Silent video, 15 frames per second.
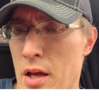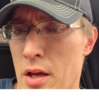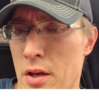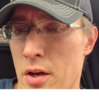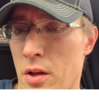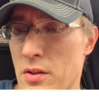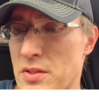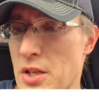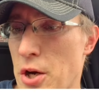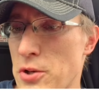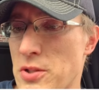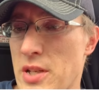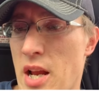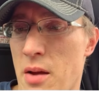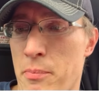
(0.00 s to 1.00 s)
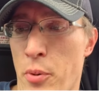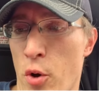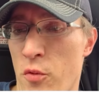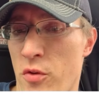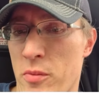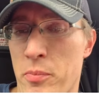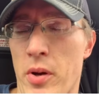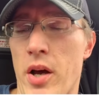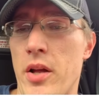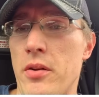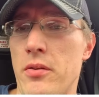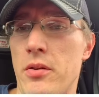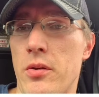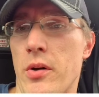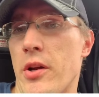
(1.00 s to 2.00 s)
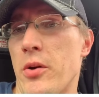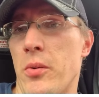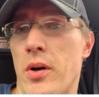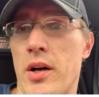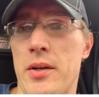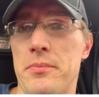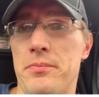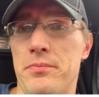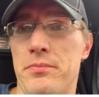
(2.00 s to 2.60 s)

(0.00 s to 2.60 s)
You know, the stars are not perfect, but you wanna know what?